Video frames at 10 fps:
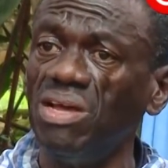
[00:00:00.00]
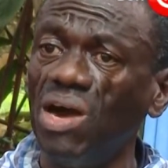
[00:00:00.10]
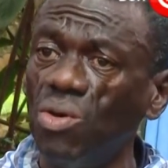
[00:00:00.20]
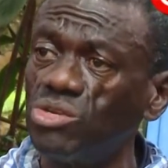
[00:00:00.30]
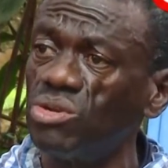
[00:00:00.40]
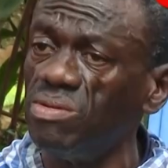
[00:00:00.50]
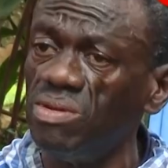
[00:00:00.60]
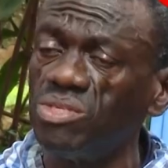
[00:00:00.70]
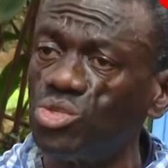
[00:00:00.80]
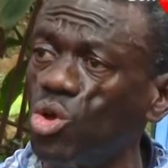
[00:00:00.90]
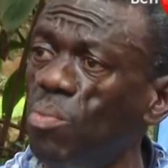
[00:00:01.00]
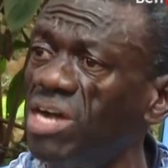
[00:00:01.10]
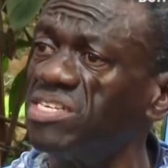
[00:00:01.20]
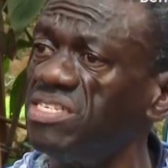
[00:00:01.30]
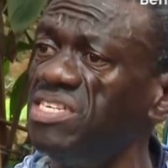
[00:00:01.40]
Our
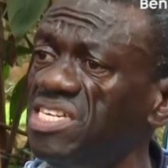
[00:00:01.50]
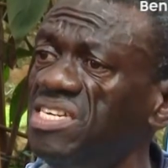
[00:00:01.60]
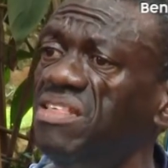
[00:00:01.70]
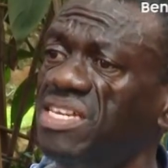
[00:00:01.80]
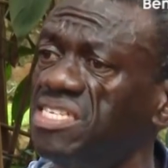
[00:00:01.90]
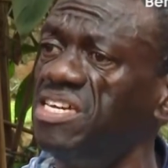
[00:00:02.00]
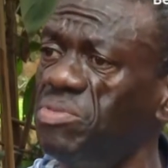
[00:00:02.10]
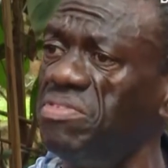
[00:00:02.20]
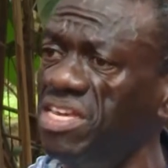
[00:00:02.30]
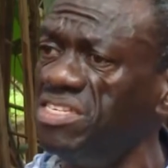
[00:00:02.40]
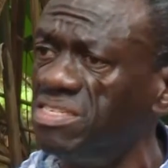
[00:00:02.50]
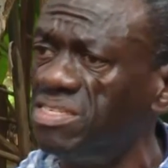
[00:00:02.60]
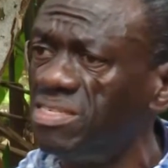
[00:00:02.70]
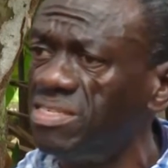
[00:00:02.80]
stomachs need the same things.